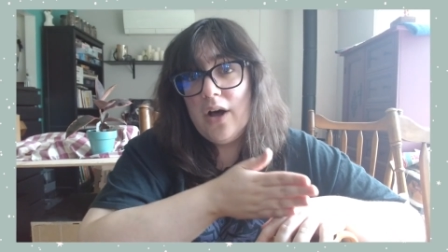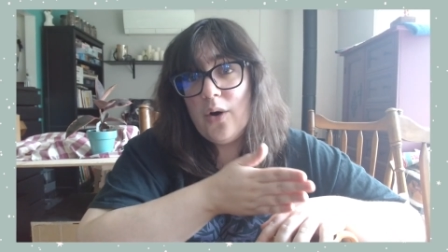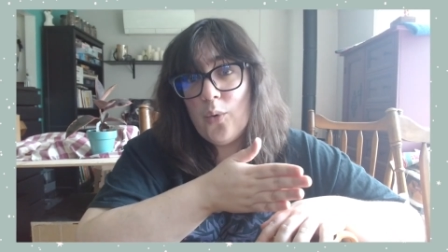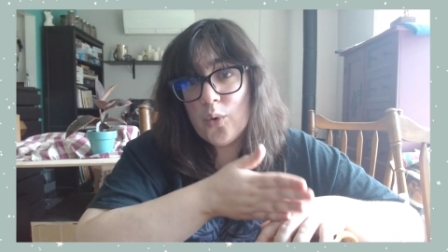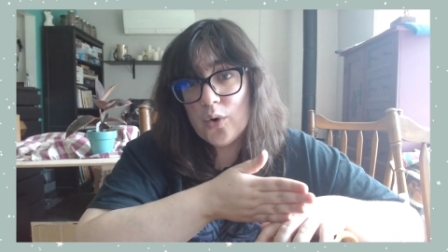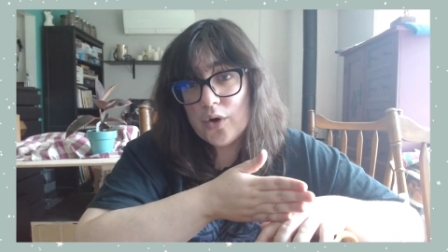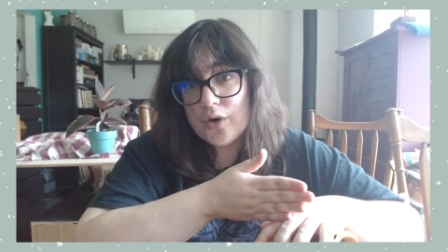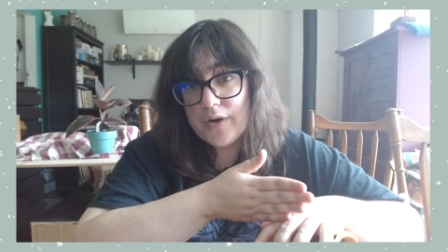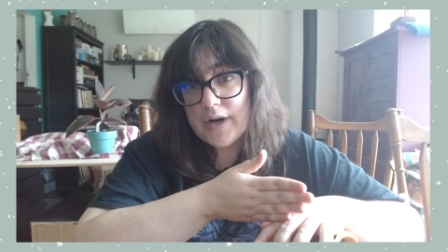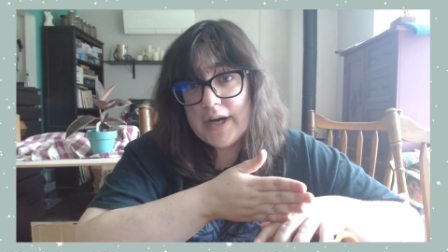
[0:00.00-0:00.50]

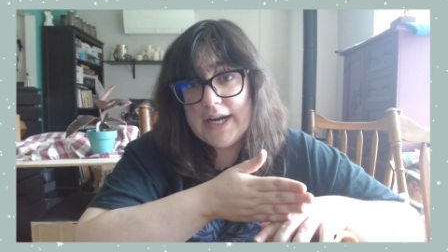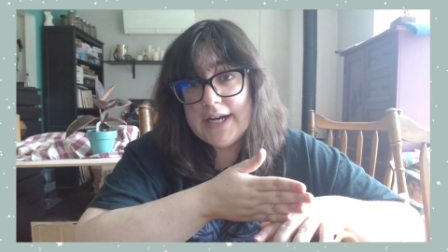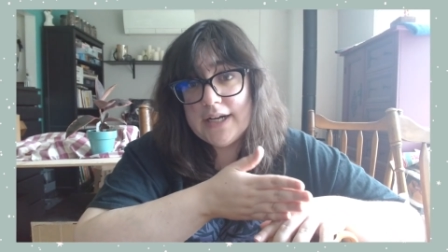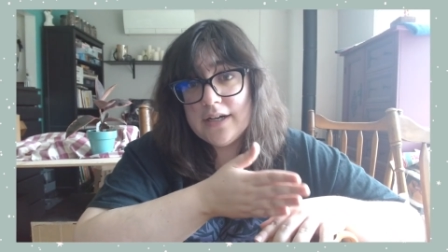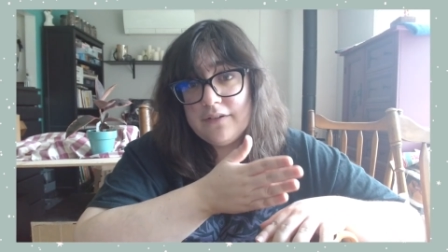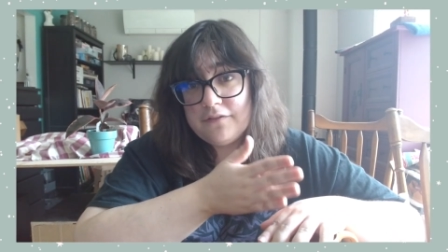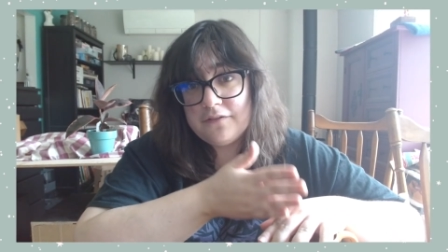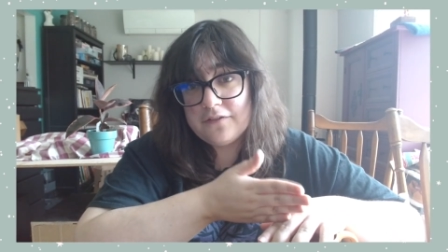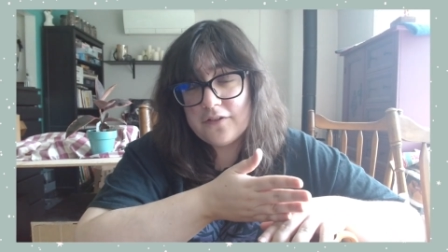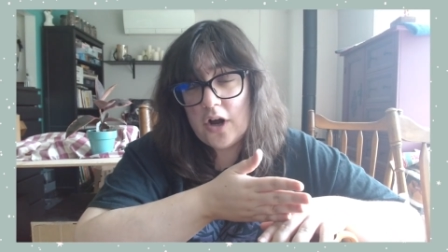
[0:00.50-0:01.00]
ordering
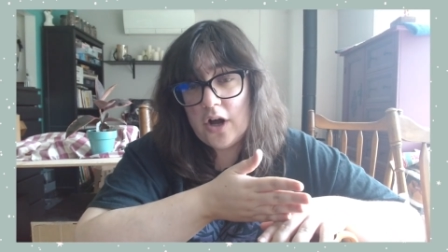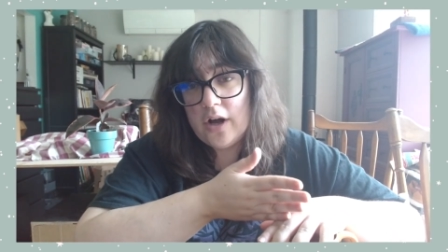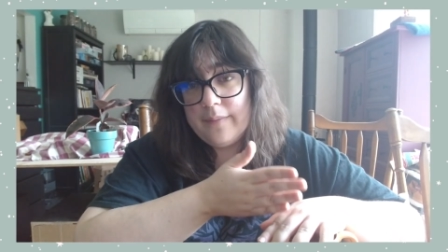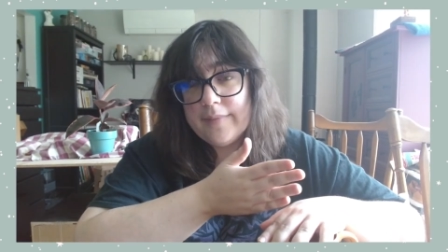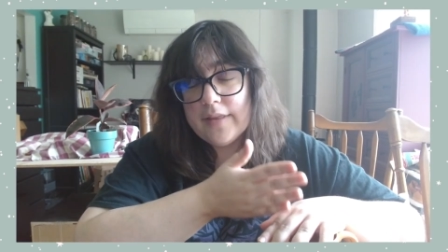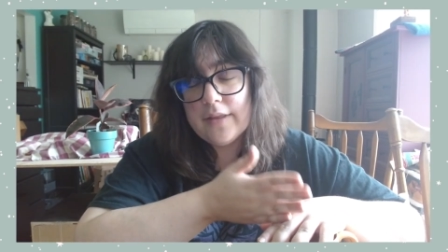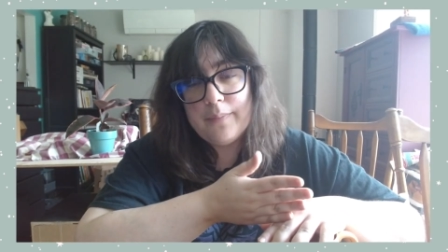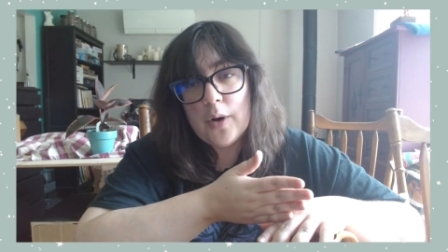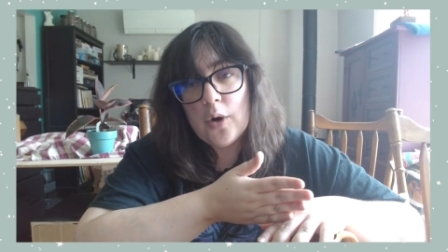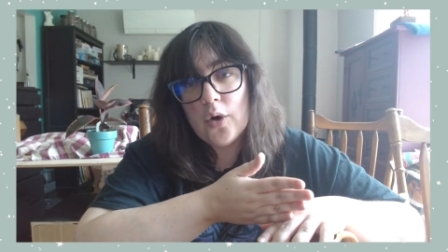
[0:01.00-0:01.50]
from
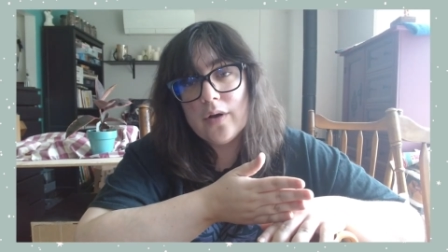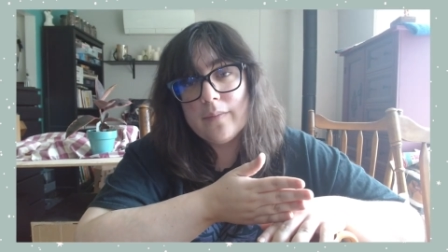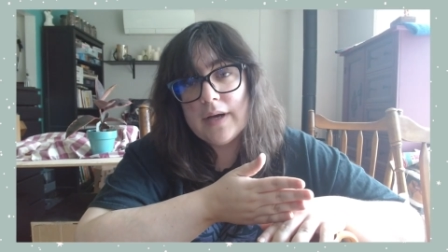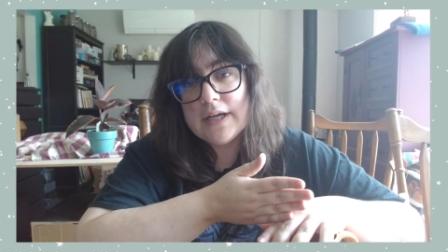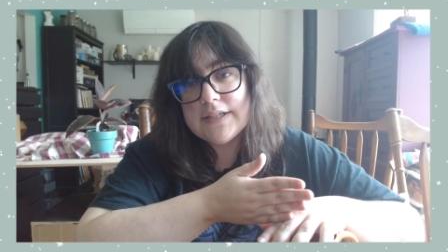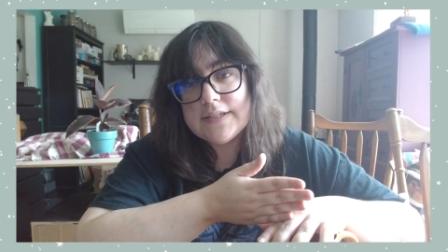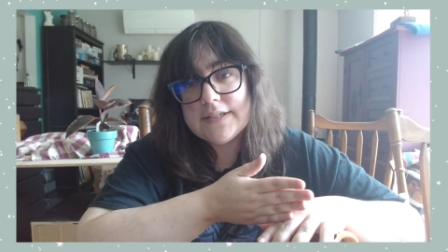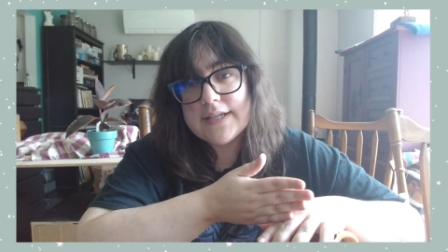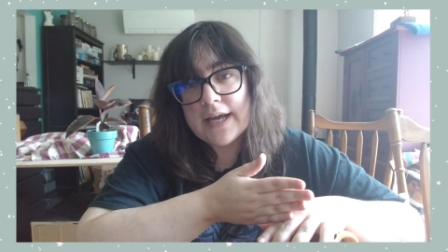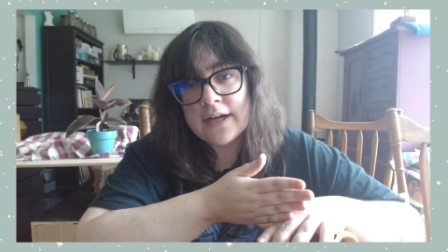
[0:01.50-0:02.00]
the
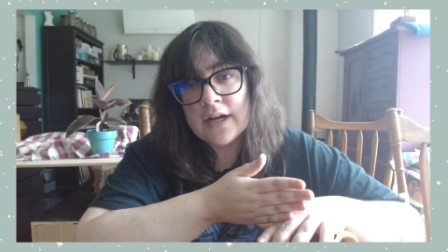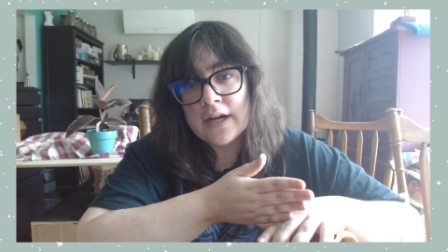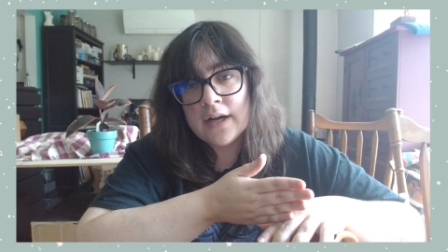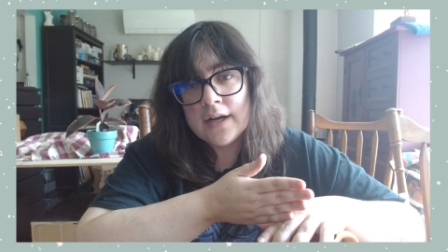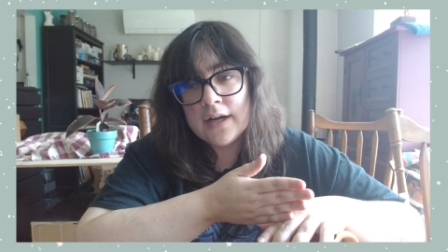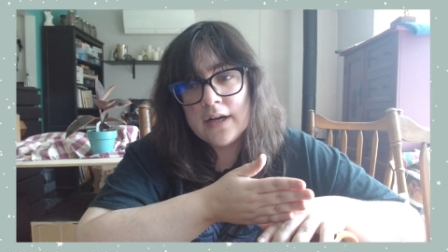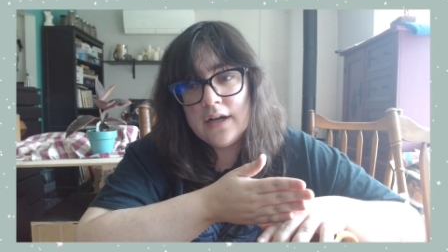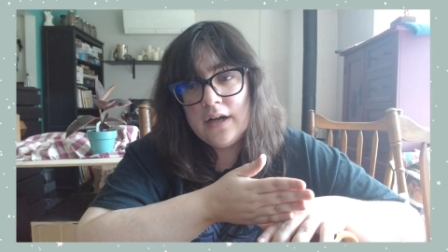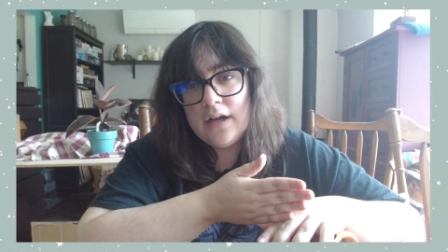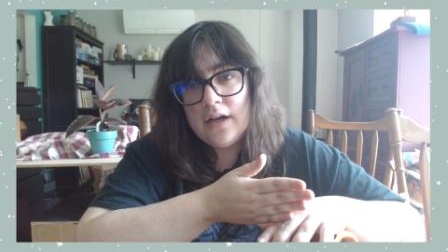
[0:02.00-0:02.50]
Pokemon
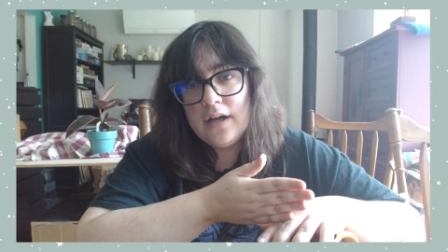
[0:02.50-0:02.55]
Center